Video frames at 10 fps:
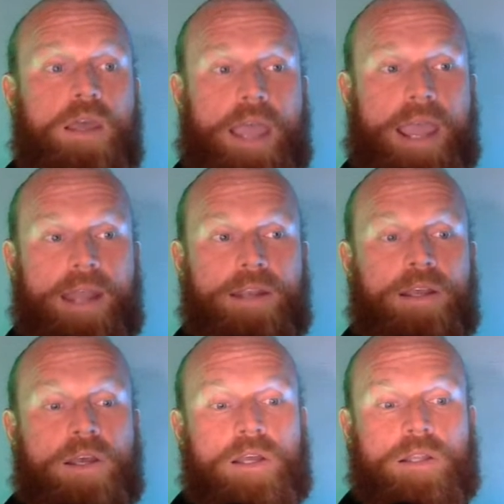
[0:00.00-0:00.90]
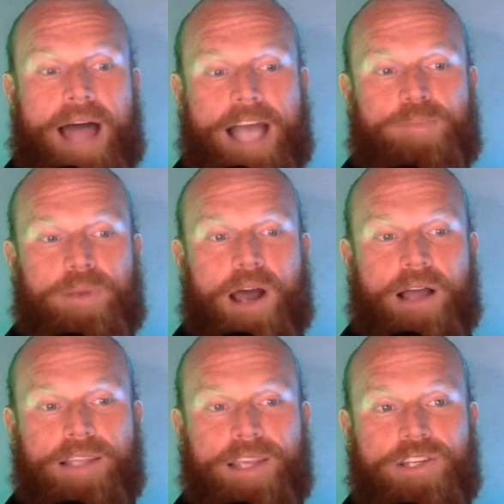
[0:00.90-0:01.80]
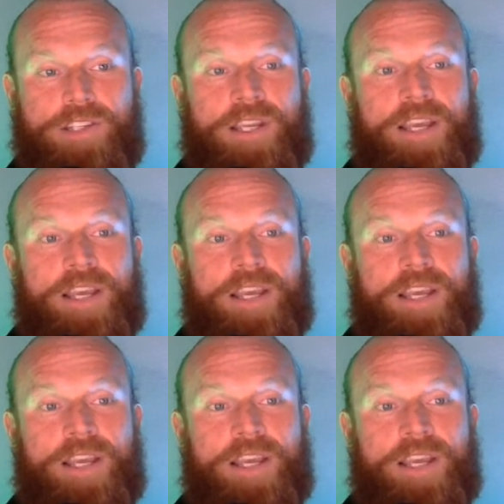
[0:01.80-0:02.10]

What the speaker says: And last but not least,